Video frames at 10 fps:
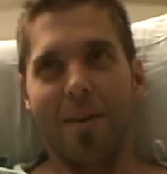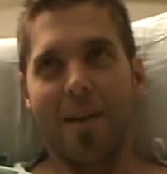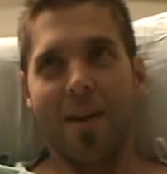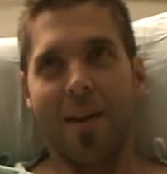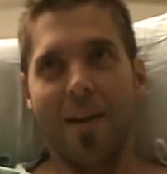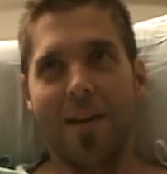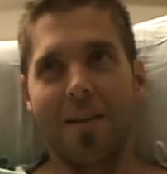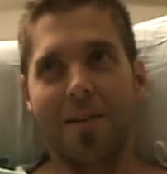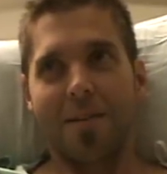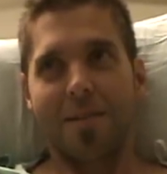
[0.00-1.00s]

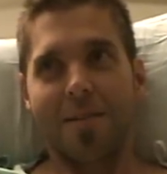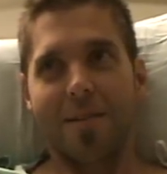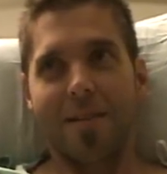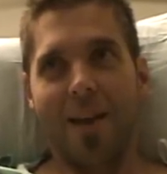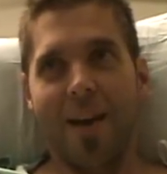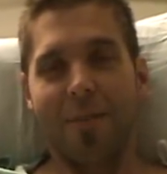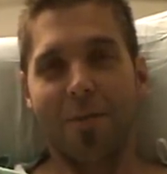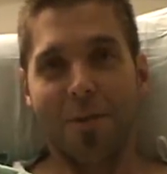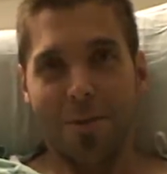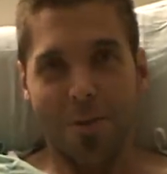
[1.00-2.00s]
and I have
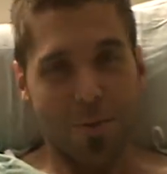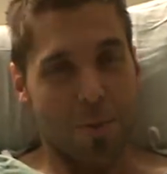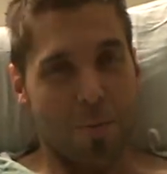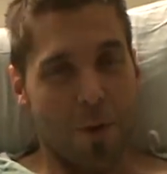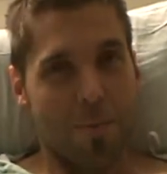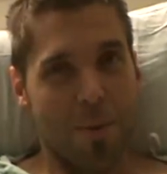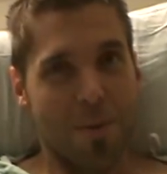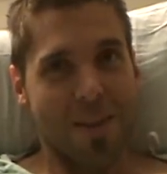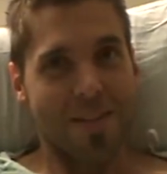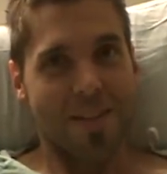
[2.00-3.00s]
good news to report, but
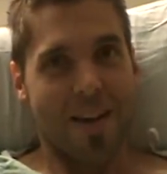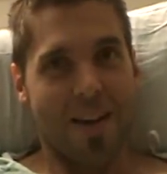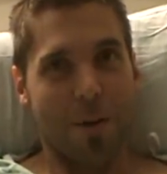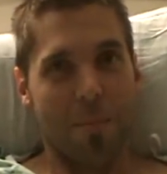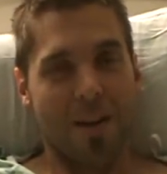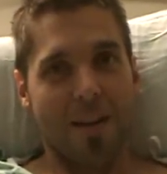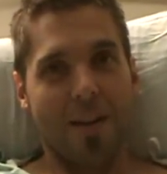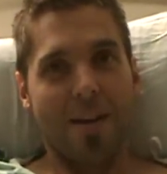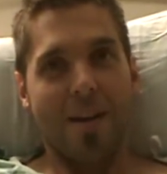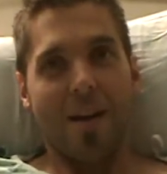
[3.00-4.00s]
we'll get to that in a minute.
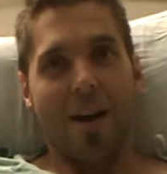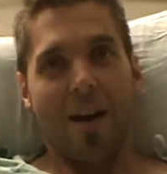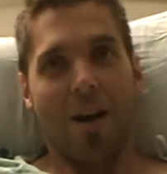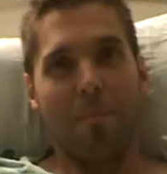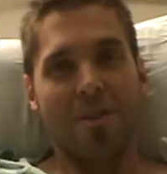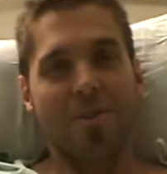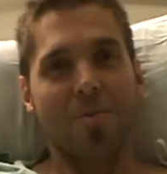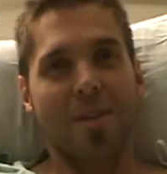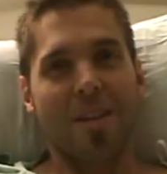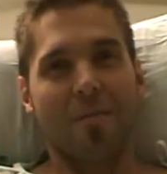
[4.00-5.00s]
I just
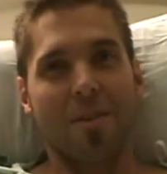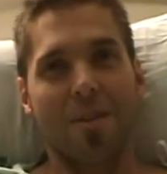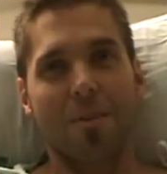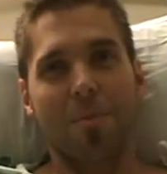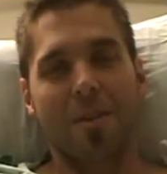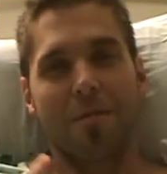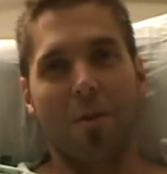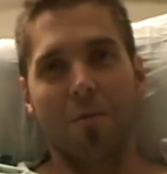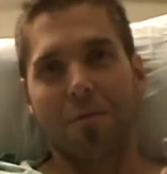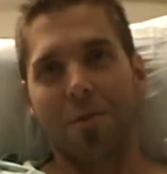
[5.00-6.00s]
wanted to give a little bit of
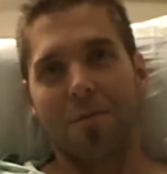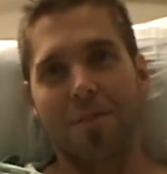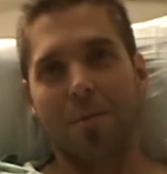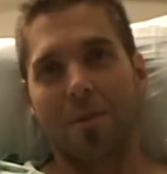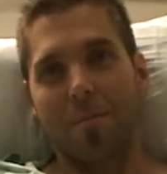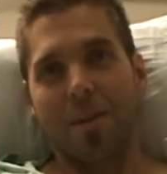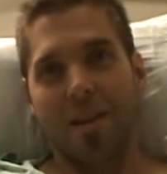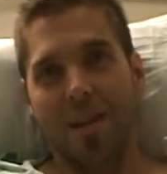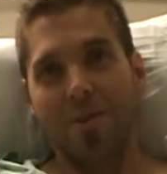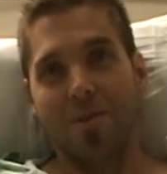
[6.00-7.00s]
overview of some of the
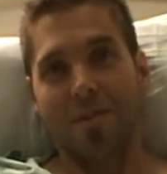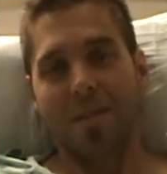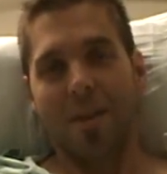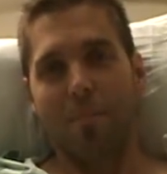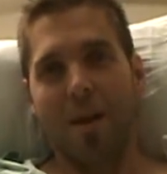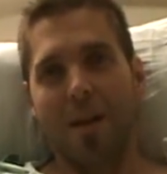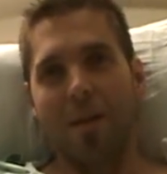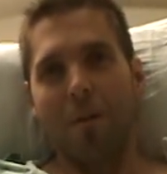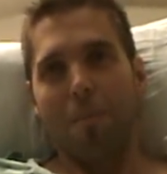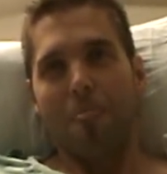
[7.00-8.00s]
medications that I'm
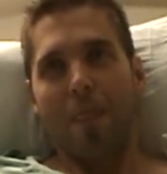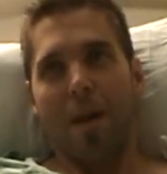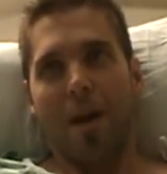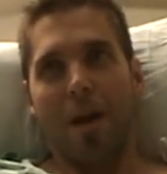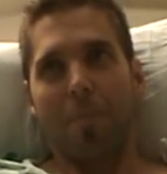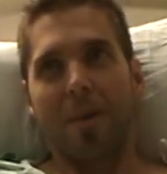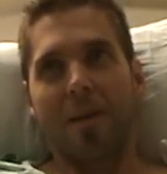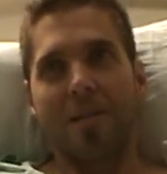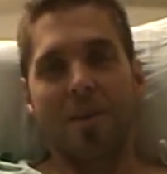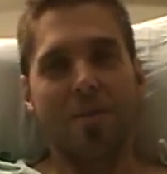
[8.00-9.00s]
on.
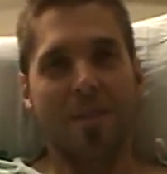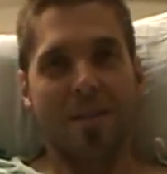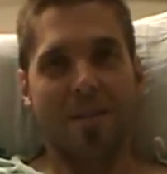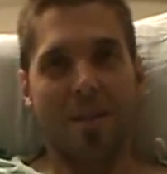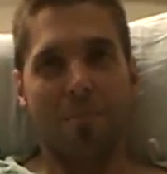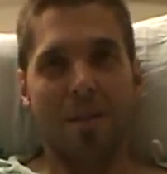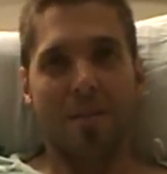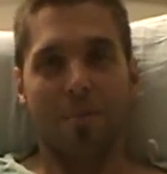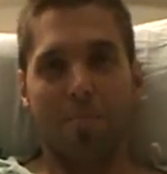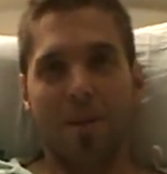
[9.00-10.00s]
Because I was on 10
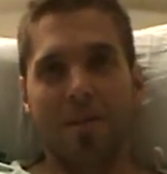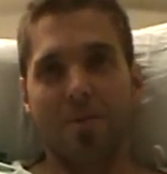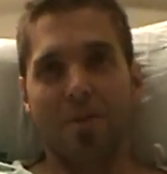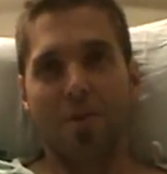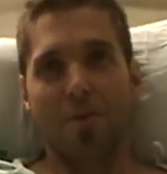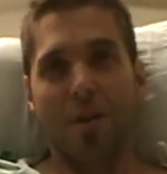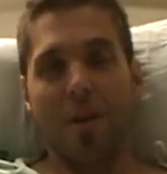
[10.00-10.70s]
mgs of prednisone